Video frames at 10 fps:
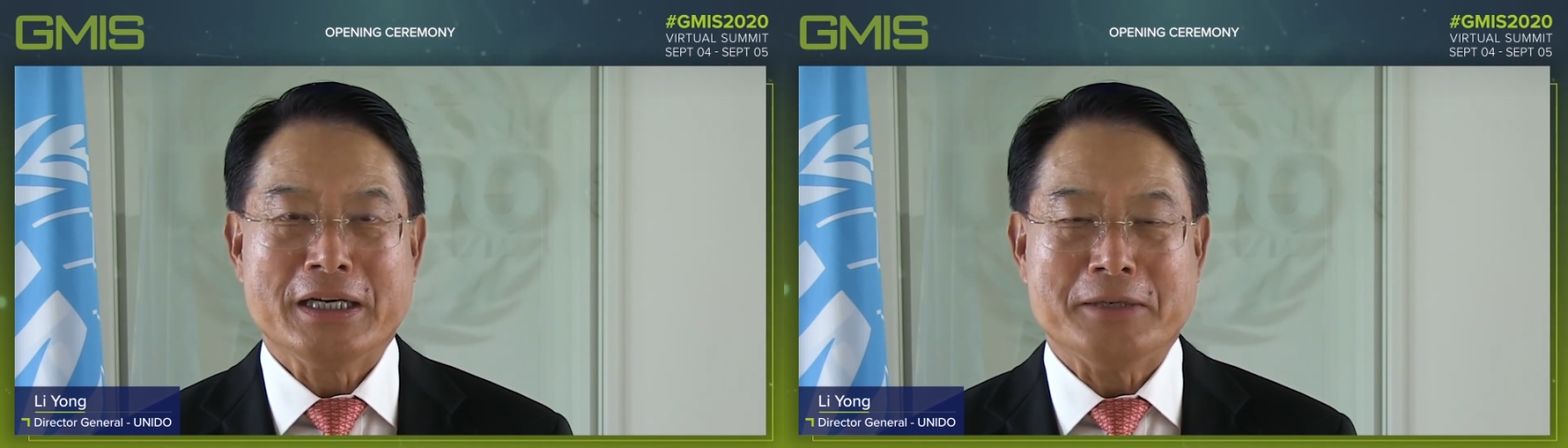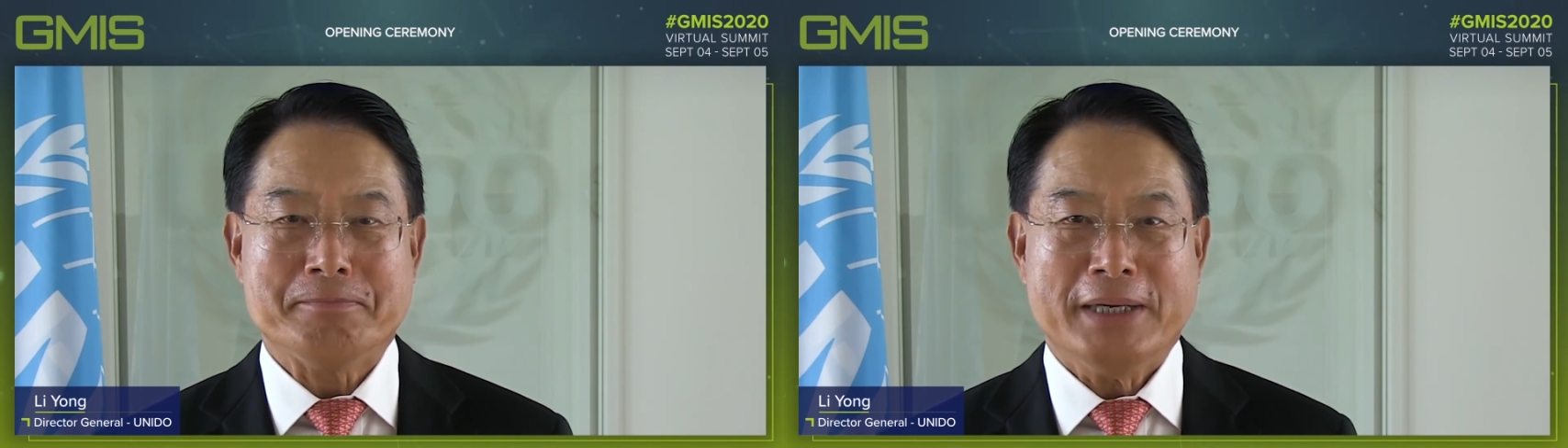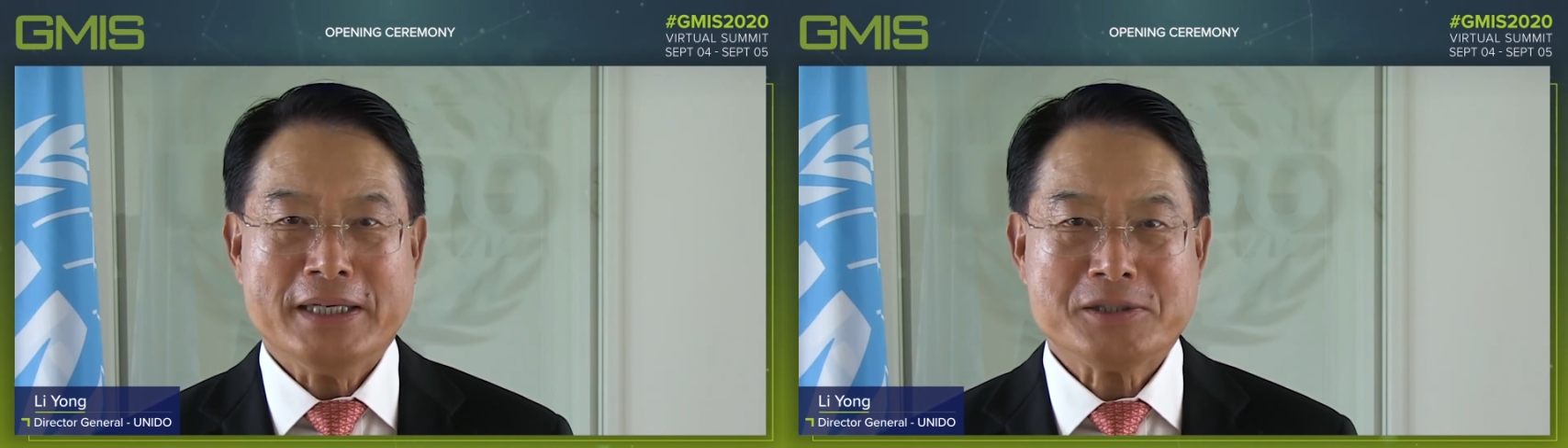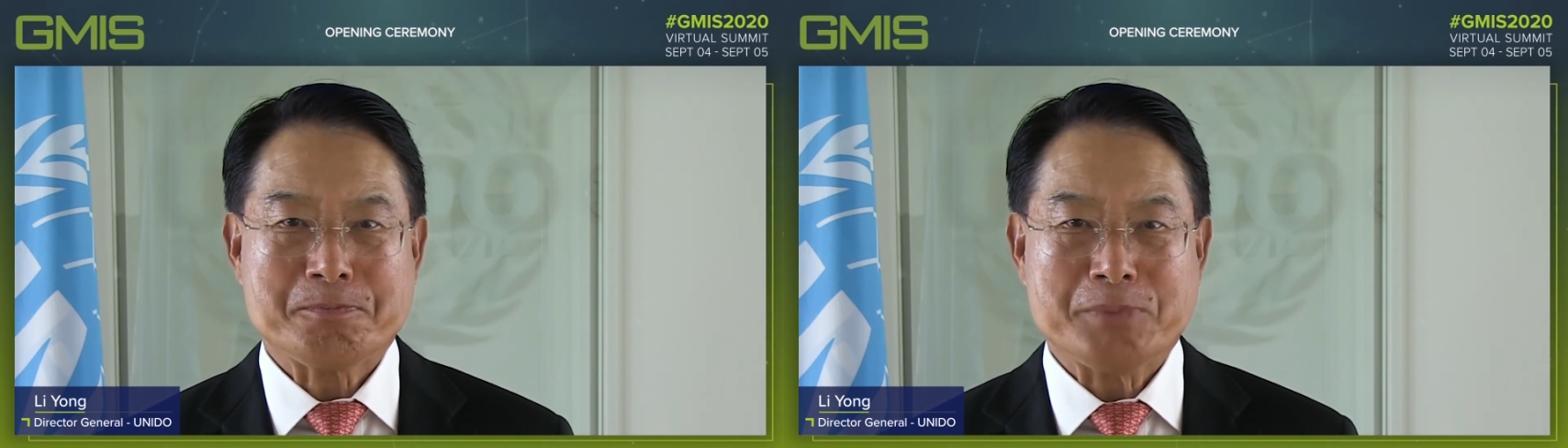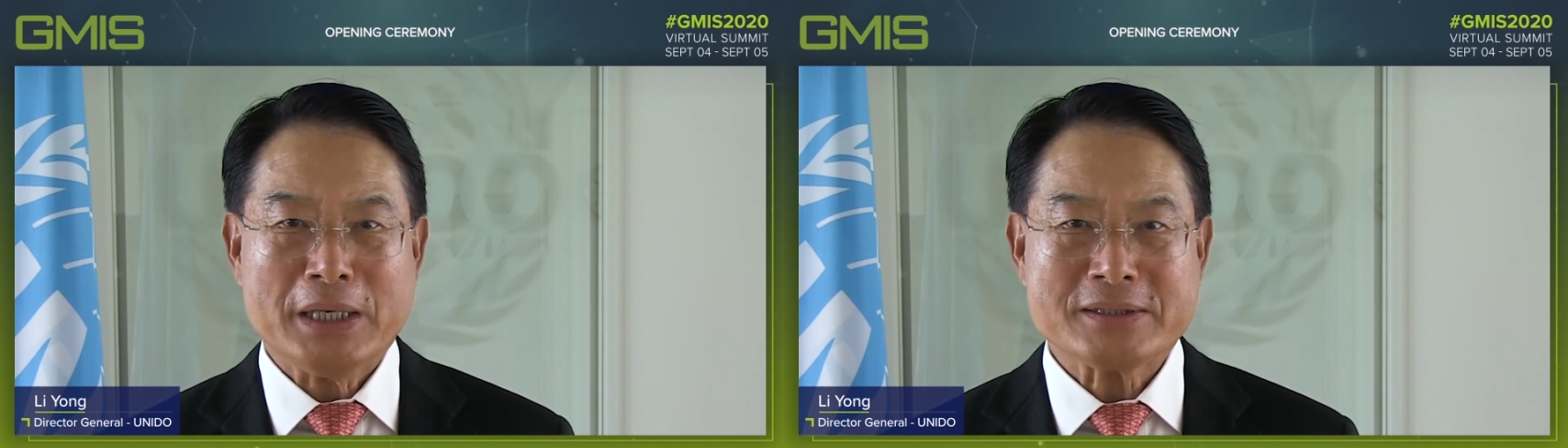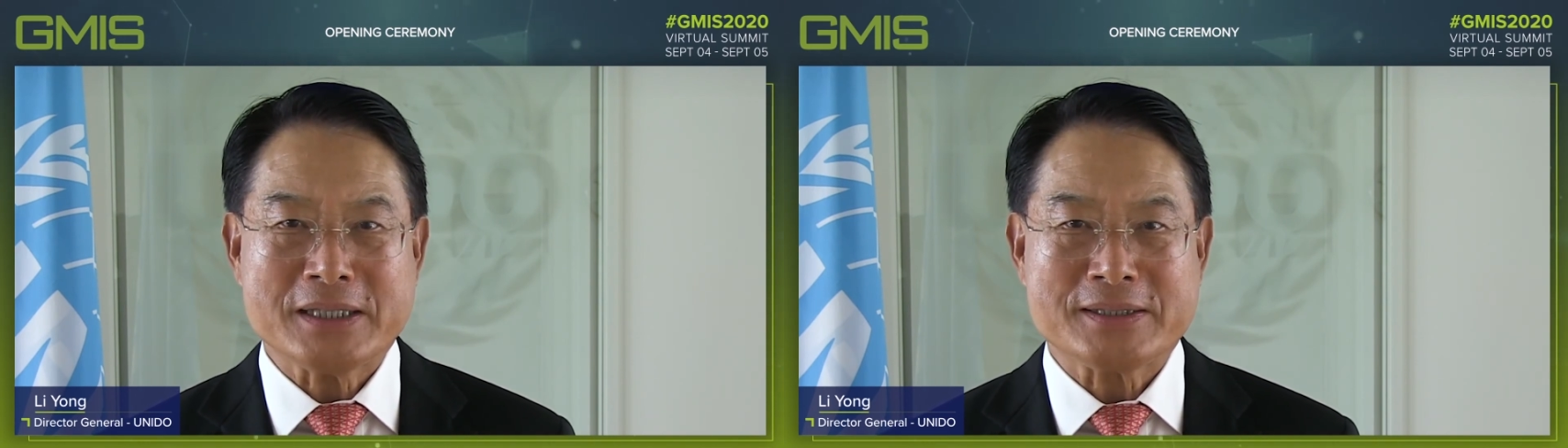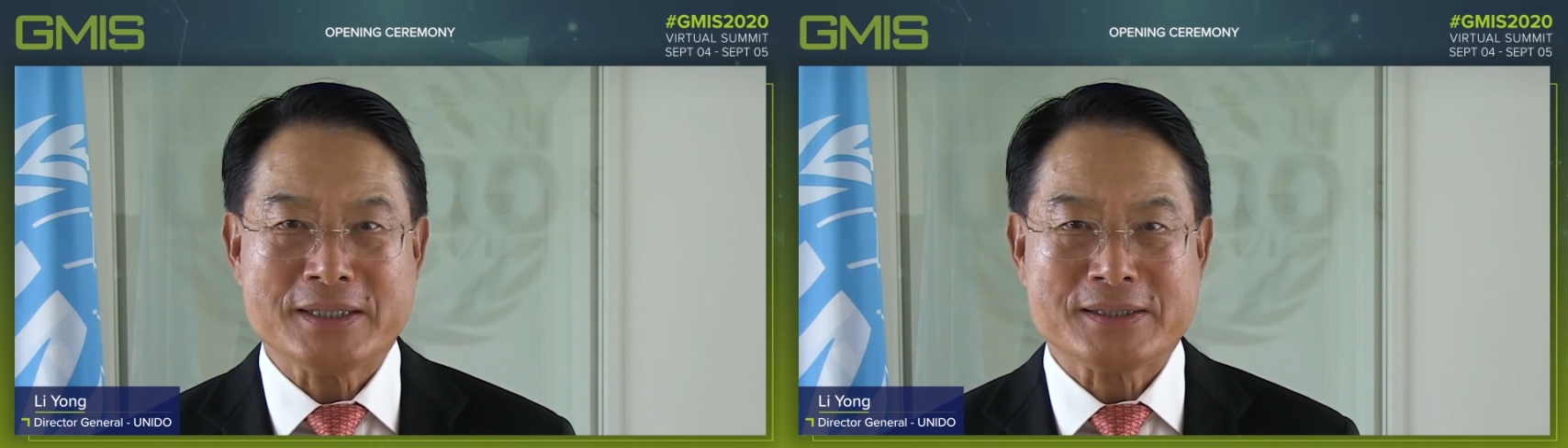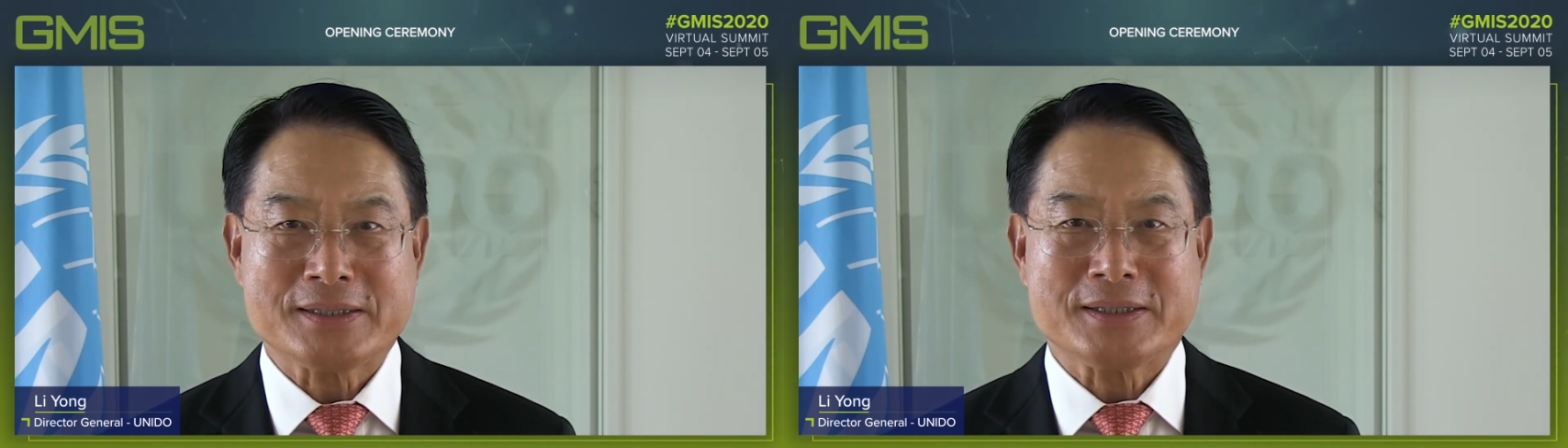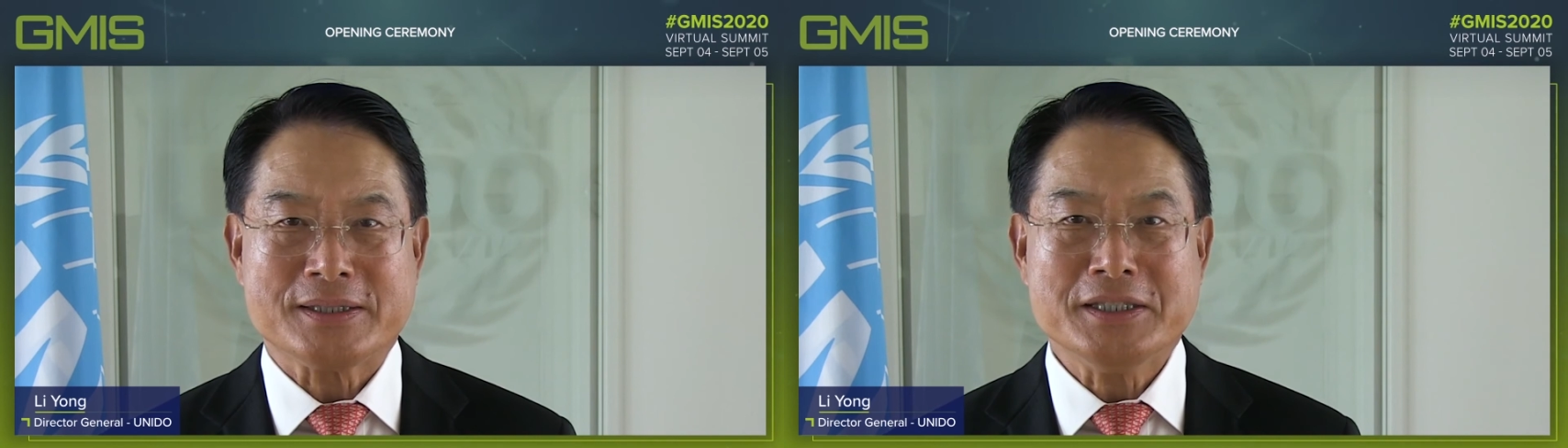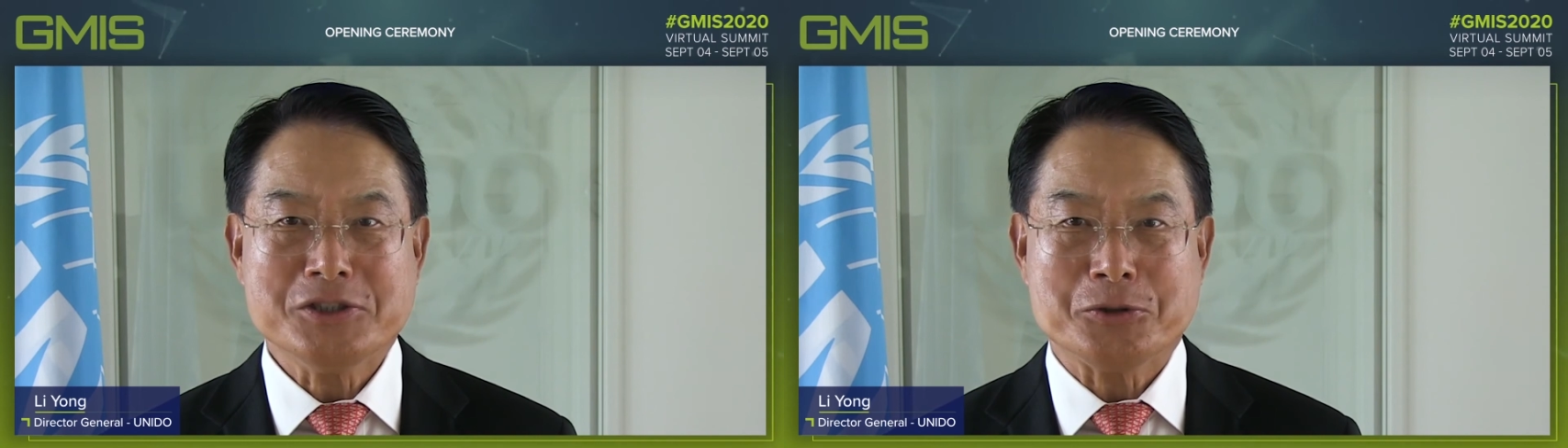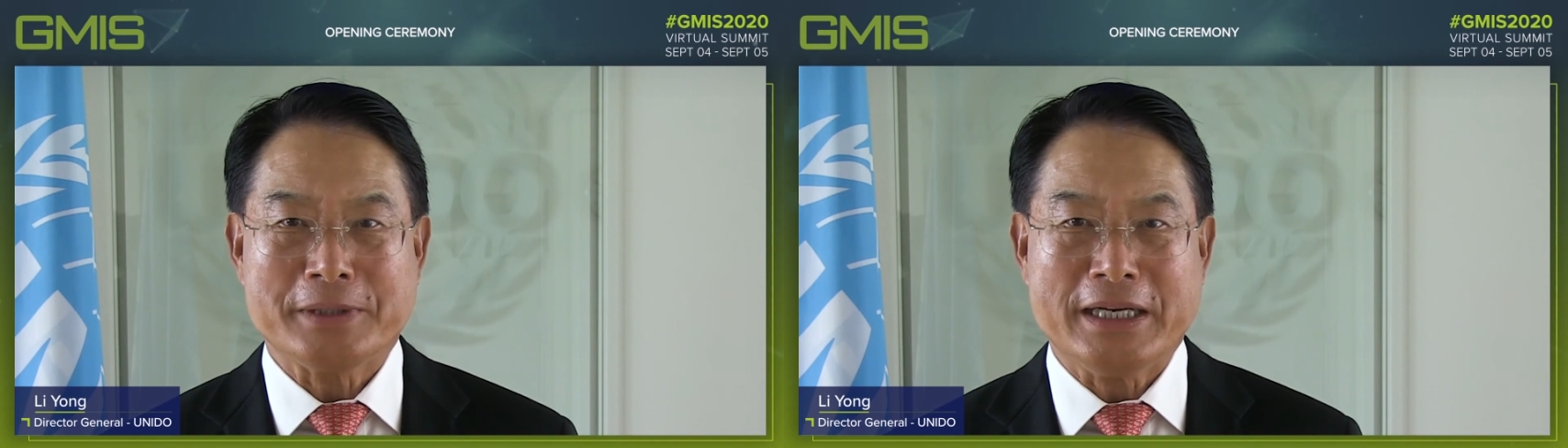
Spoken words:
and best practices into